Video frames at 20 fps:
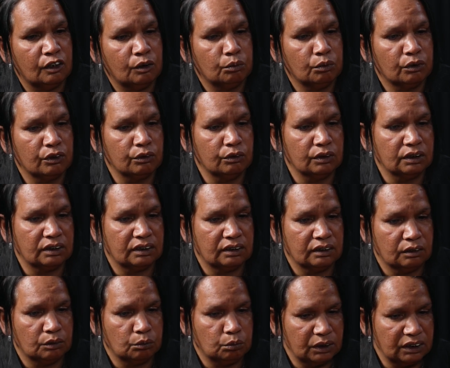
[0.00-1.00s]
whether it's
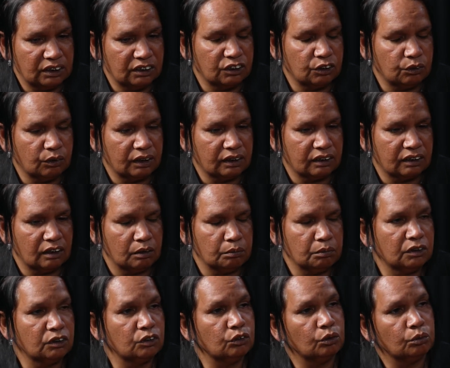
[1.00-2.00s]
West Australian
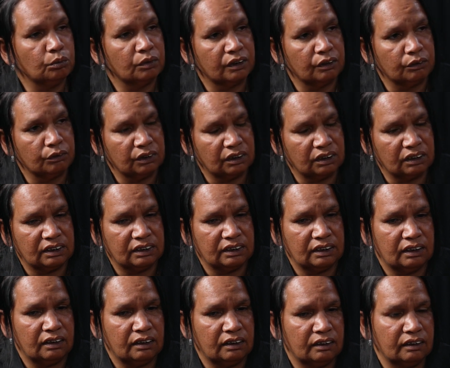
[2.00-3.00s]
government or whether it's
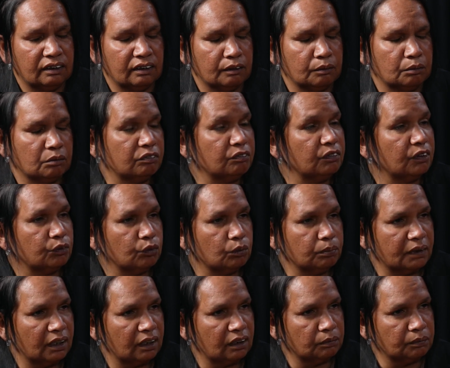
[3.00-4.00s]
the federal
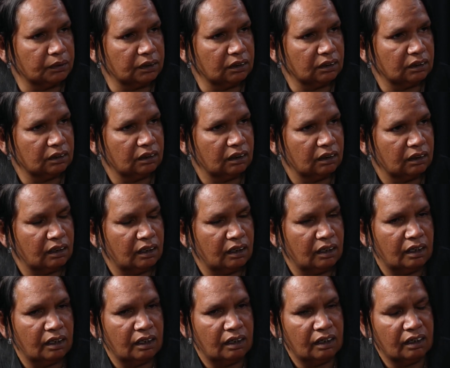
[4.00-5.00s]
parliament.
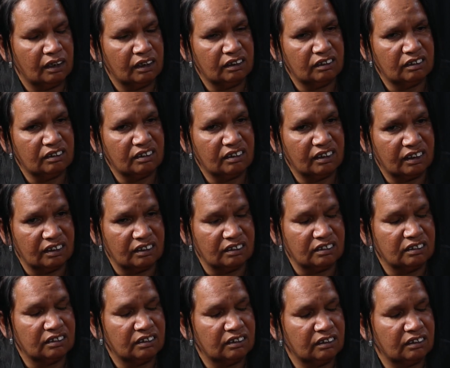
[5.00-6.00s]
And
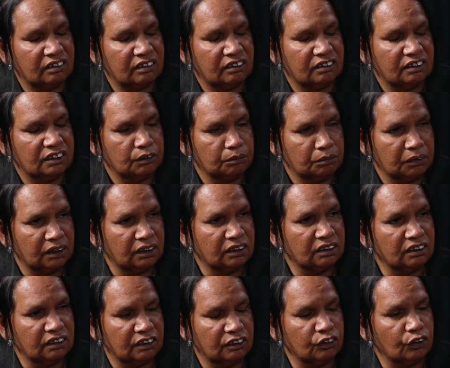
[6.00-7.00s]
that, to me, is
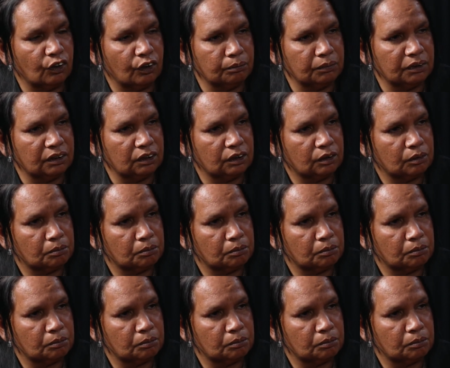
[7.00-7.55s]
an indictment.